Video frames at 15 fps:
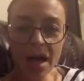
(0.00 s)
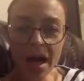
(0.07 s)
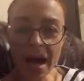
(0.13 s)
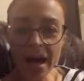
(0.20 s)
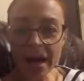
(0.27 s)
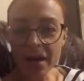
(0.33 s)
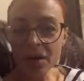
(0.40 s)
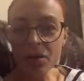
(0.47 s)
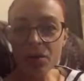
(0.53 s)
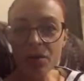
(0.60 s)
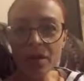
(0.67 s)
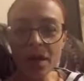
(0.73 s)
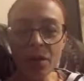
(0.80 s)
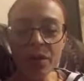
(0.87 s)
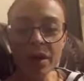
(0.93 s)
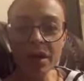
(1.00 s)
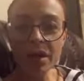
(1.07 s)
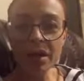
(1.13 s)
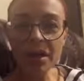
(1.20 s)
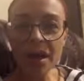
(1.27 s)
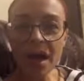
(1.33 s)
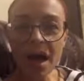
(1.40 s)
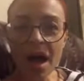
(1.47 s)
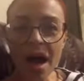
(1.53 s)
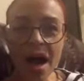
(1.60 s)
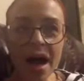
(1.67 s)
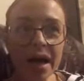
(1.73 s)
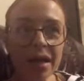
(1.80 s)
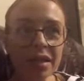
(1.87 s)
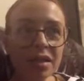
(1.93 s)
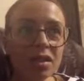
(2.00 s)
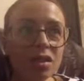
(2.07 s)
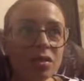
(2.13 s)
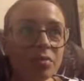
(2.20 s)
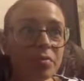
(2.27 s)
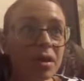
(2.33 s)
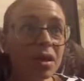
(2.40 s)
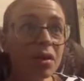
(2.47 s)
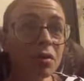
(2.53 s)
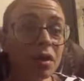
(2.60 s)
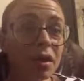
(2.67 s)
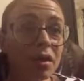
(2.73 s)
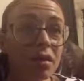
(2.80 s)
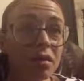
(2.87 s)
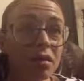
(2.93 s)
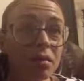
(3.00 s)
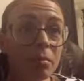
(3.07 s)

And I know that when I speak with